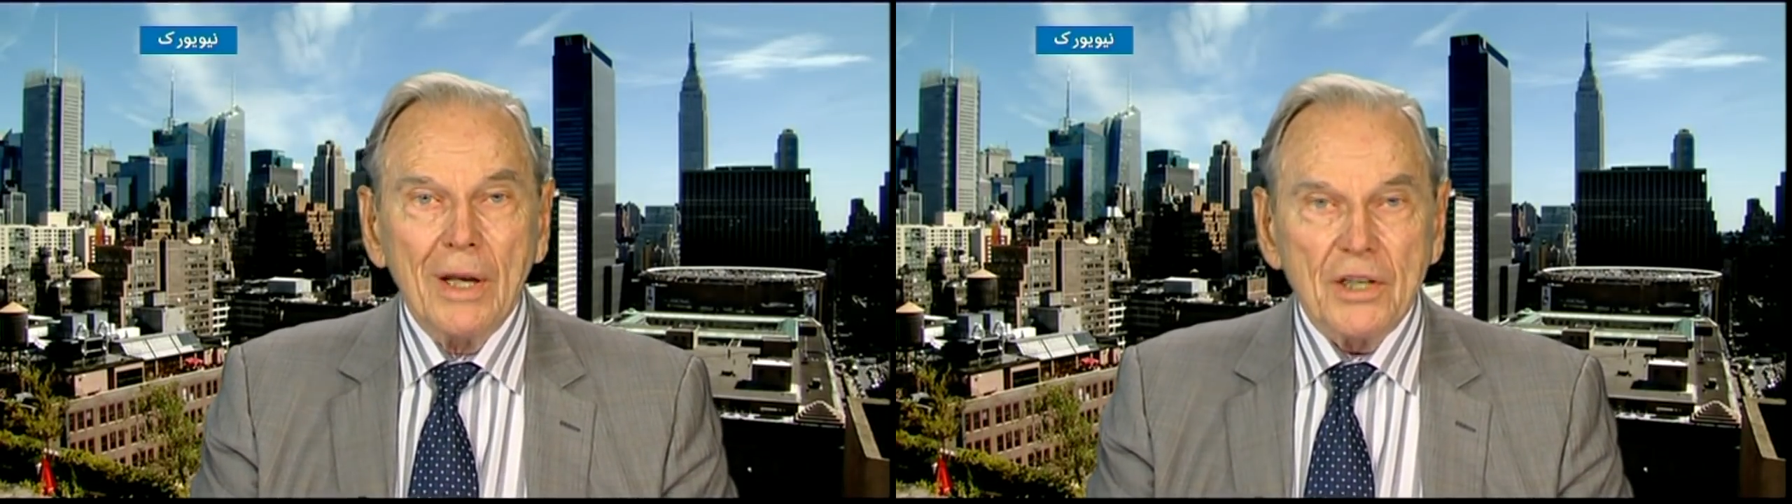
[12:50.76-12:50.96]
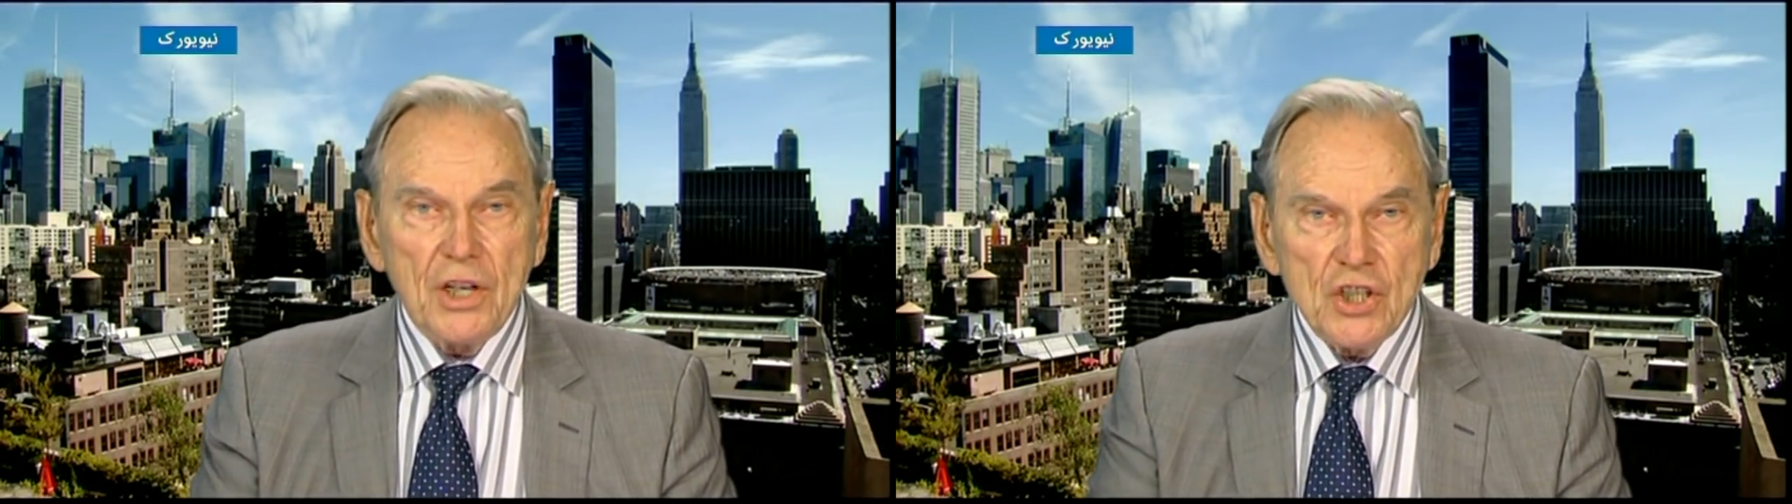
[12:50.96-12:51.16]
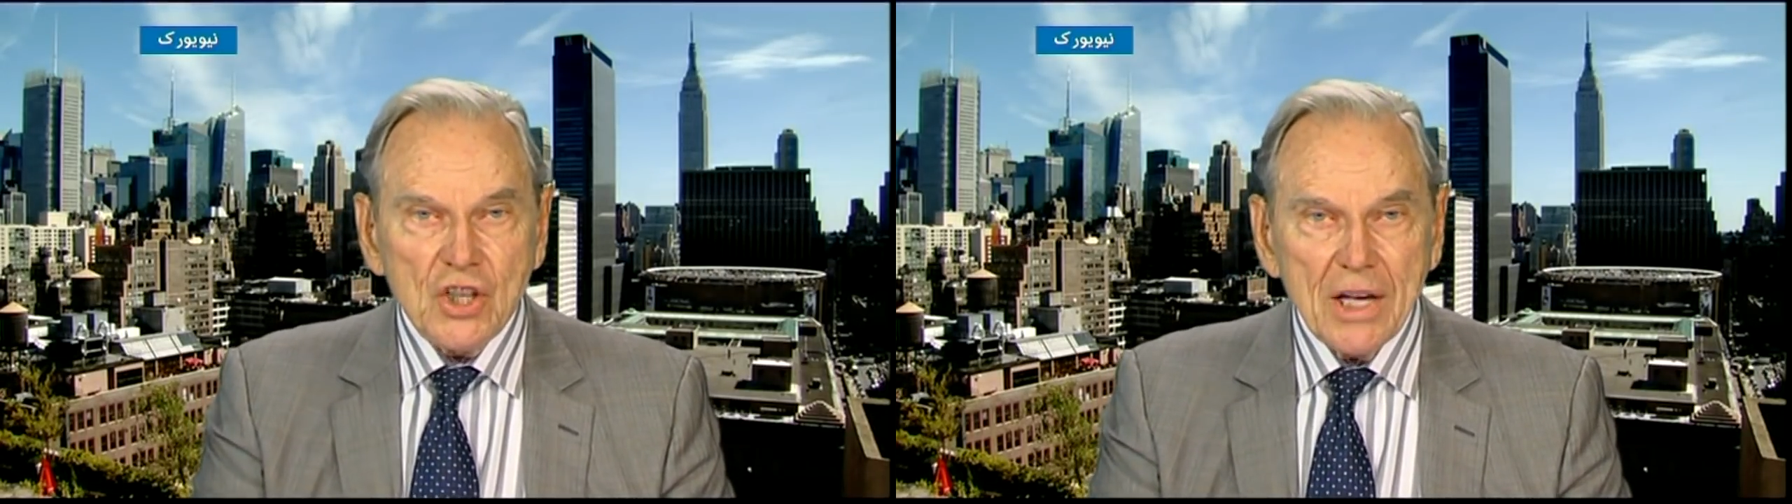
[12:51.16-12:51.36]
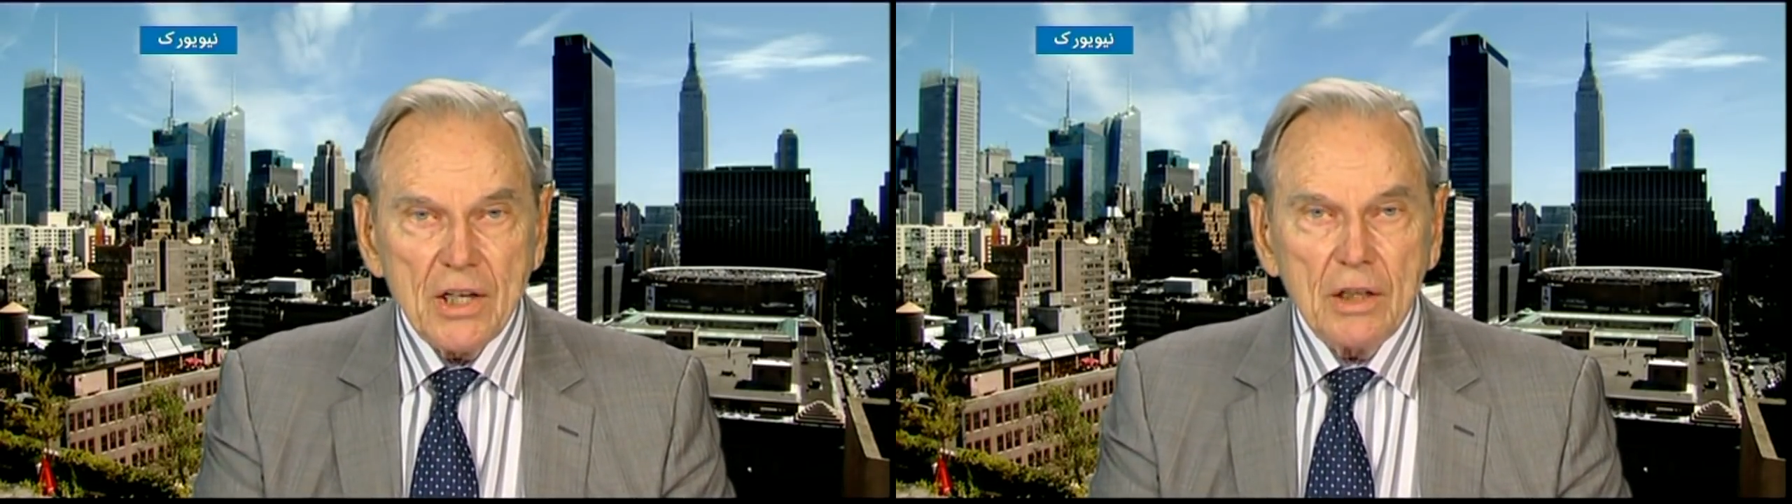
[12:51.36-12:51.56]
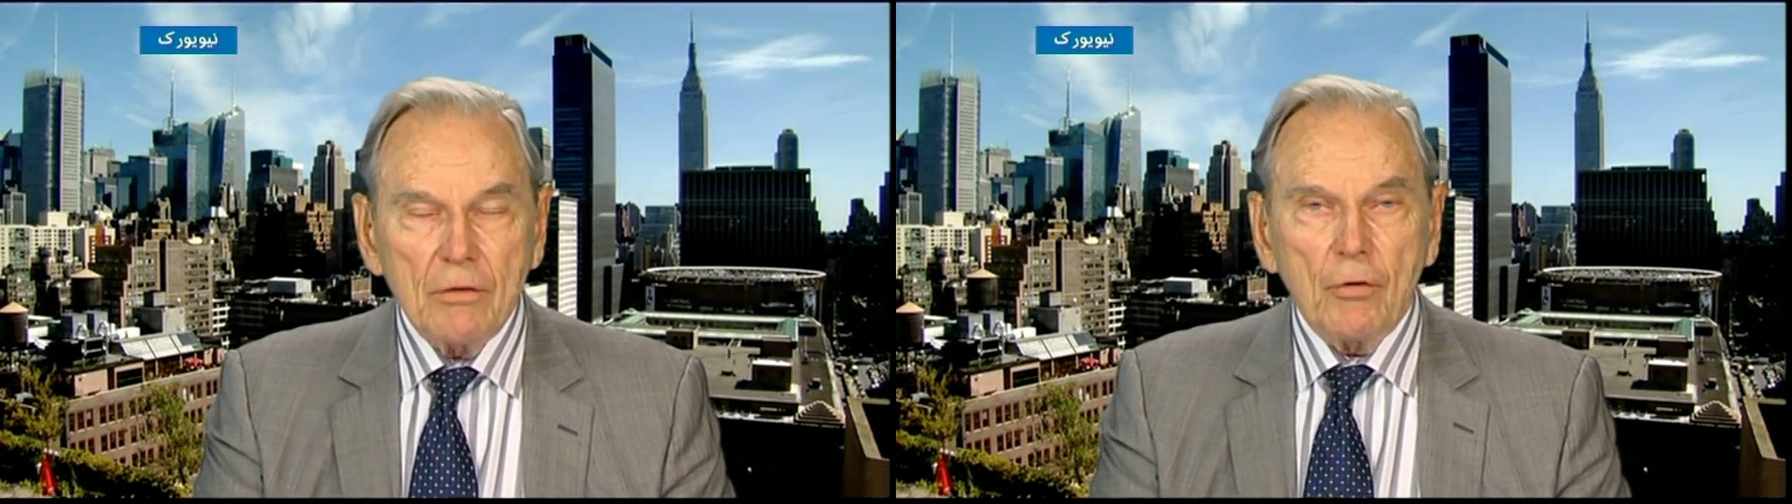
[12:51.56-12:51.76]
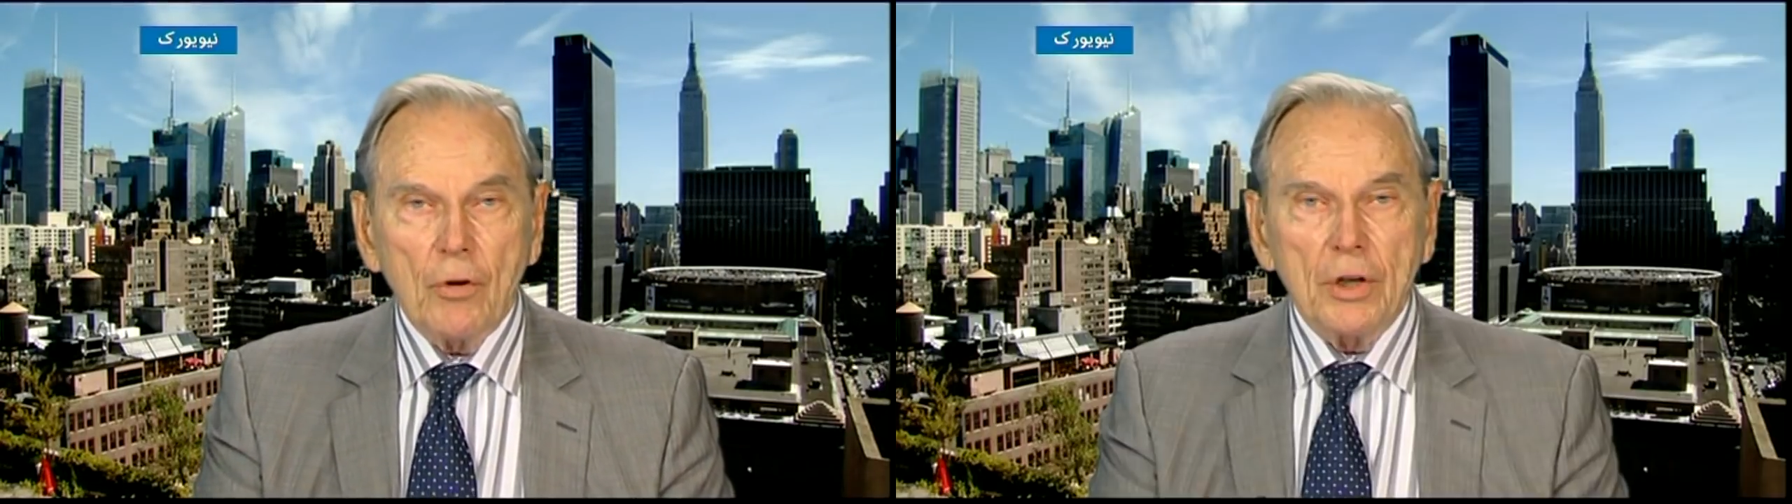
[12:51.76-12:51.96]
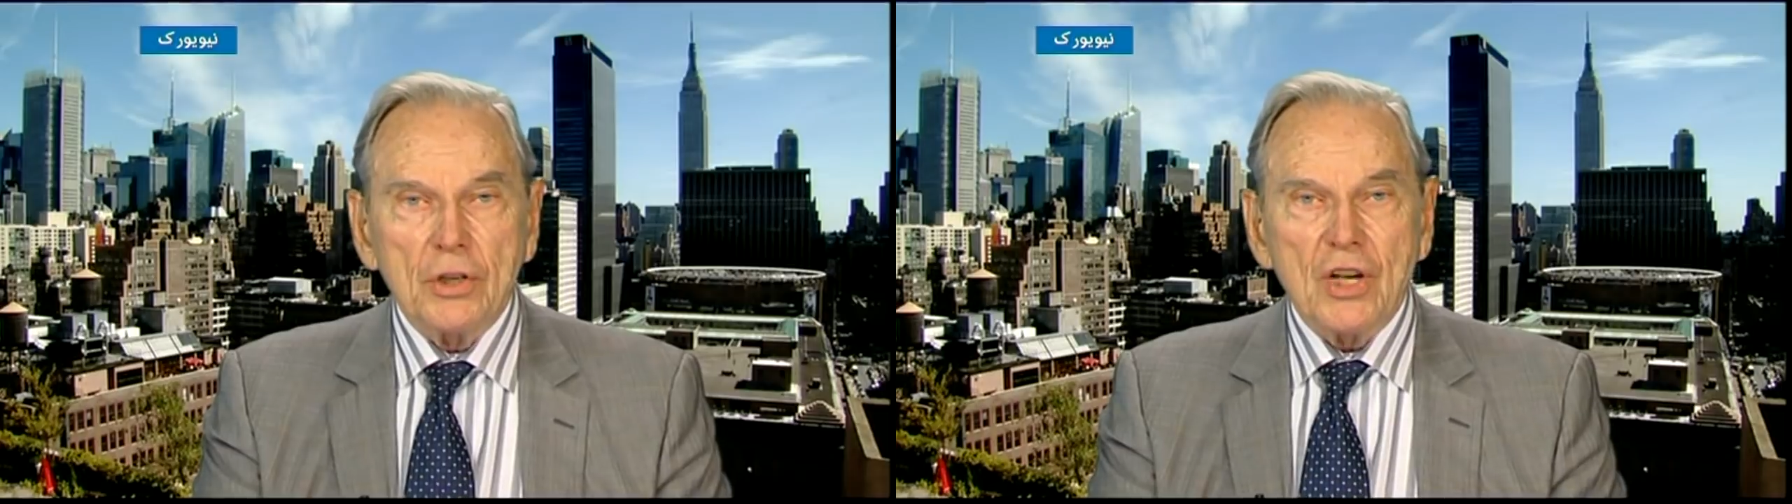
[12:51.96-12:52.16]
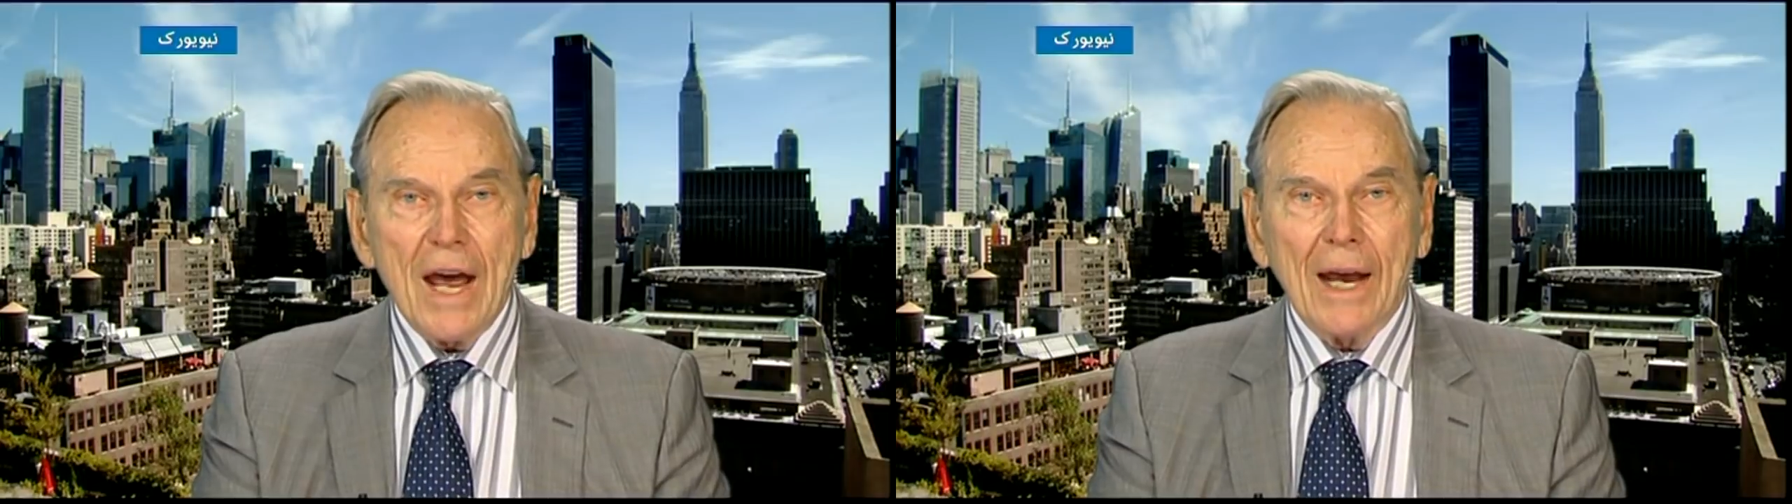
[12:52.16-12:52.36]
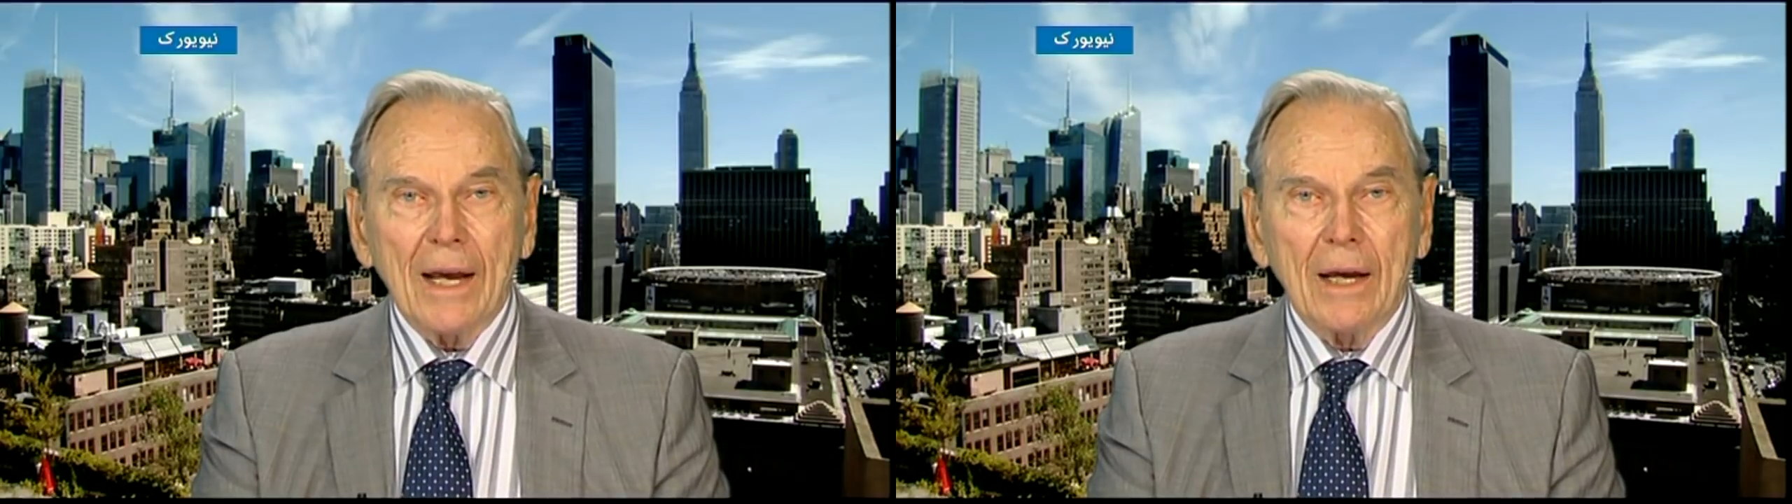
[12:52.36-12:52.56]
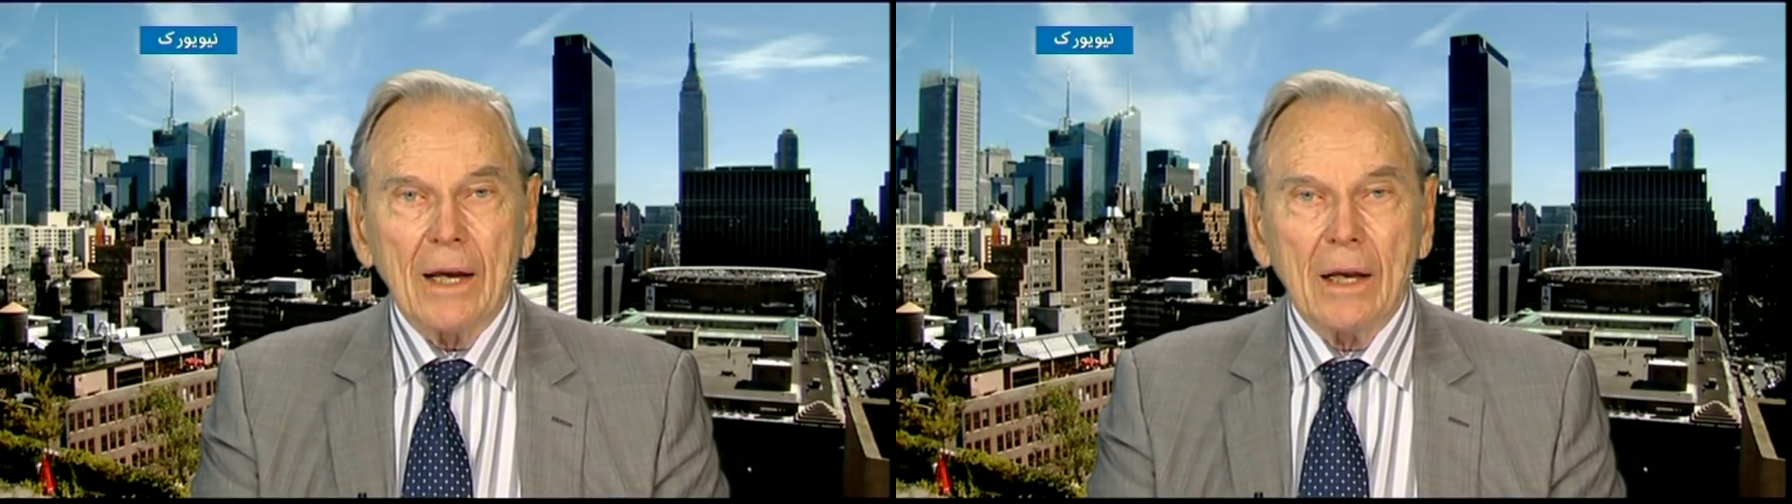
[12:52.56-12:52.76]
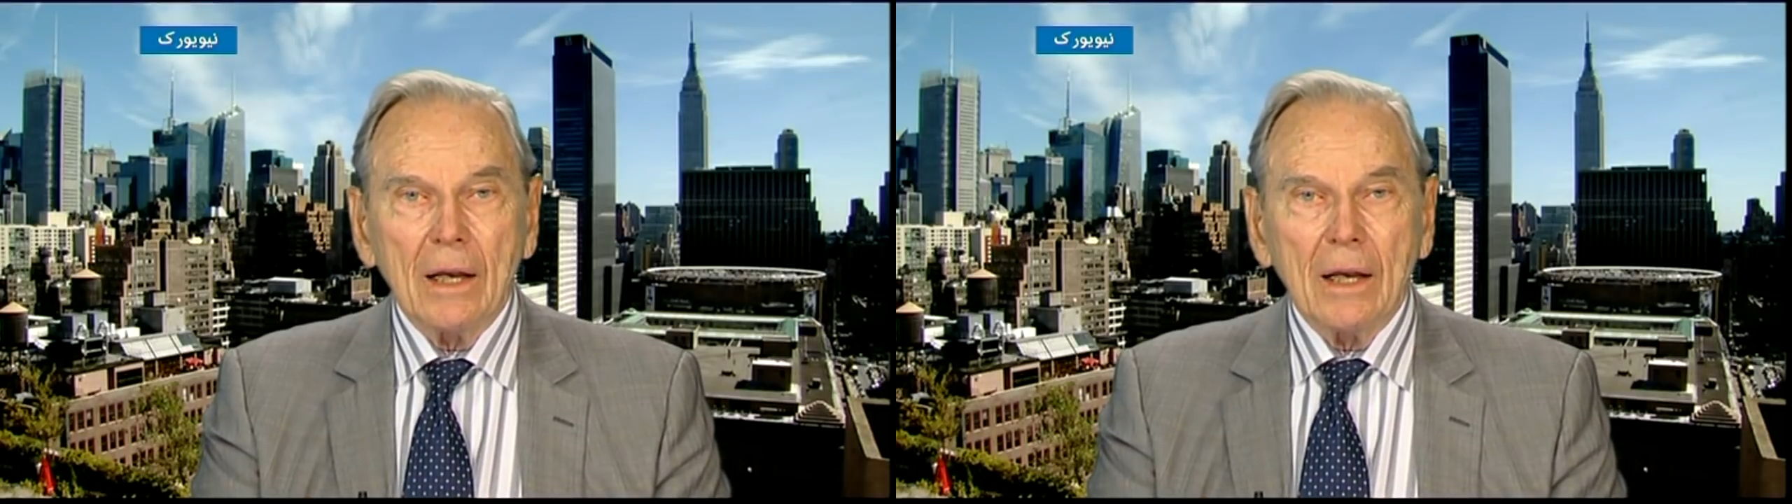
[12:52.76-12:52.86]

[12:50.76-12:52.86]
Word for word: descending for an attack